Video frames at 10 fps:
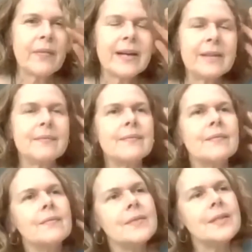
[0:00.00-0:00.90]
I
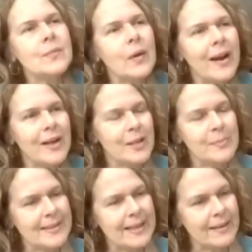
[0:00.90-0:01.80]
was
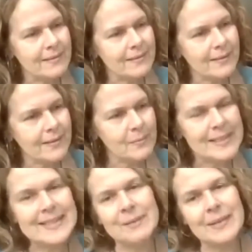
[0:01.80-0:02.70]
100%
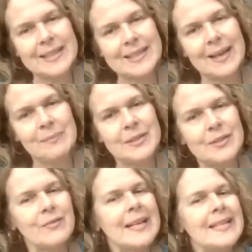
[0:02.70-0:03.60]
committing my time
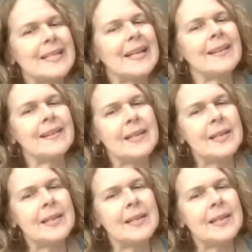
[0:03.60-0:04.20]
to writing,